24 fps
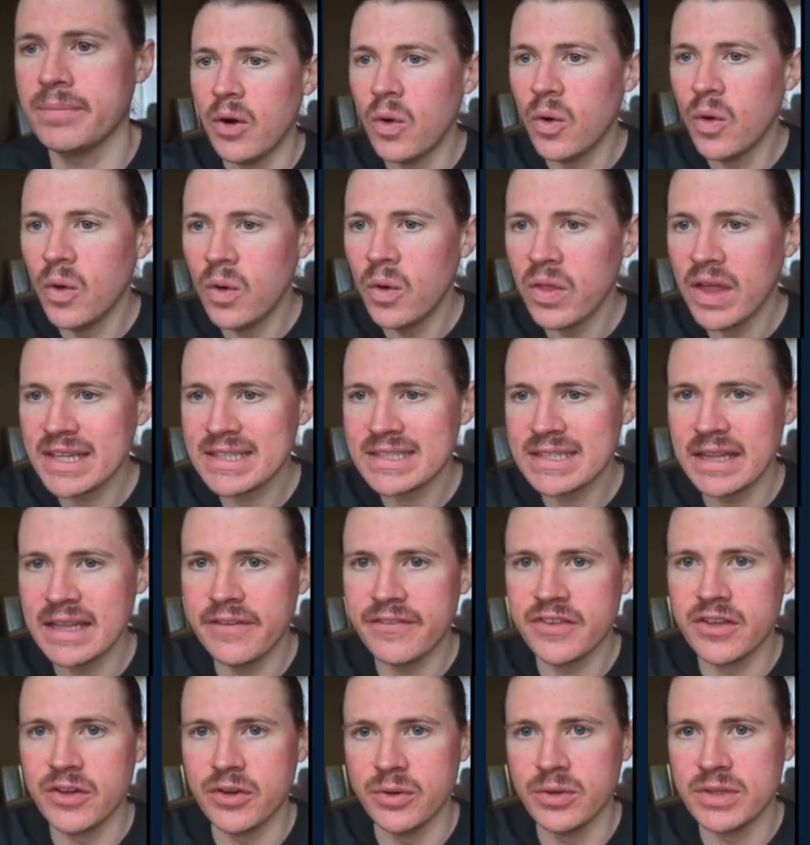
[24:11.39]
All that's
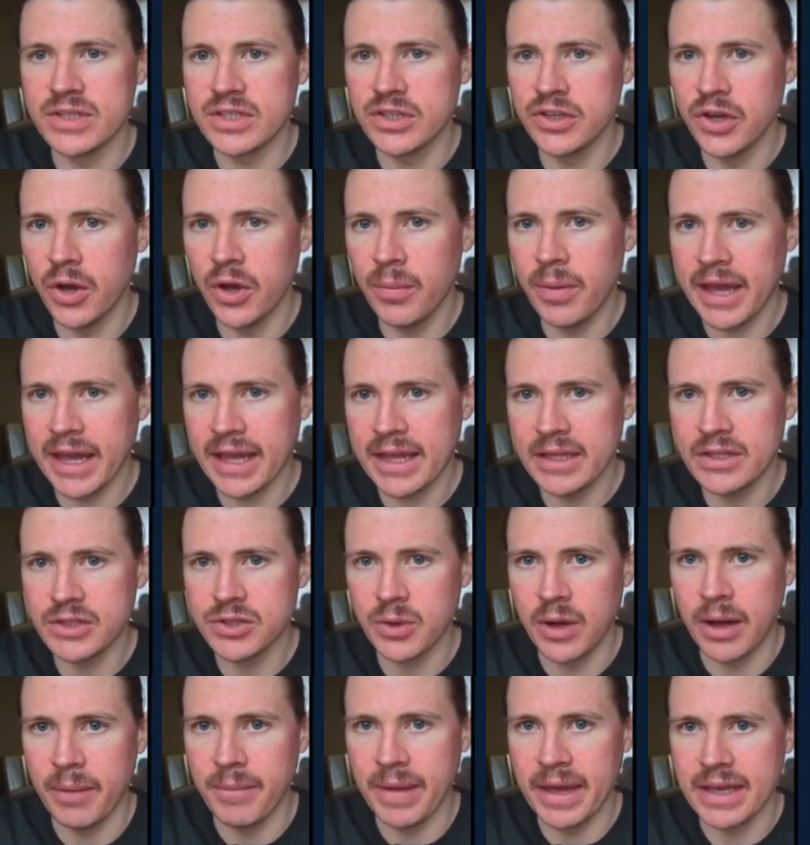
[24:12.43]
left to do is go back into
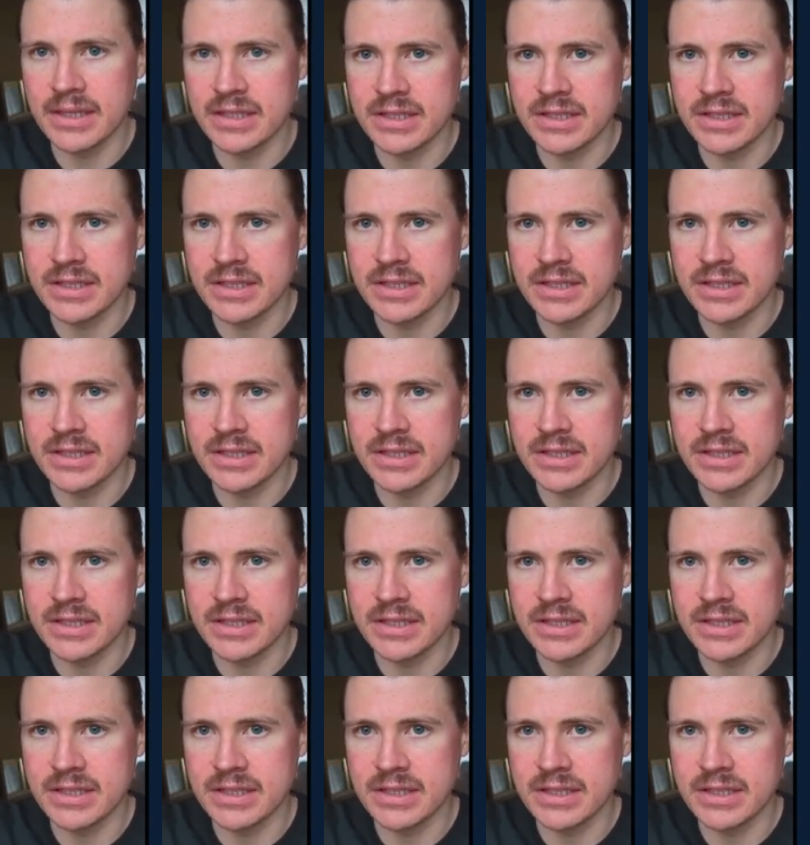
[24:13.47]
our make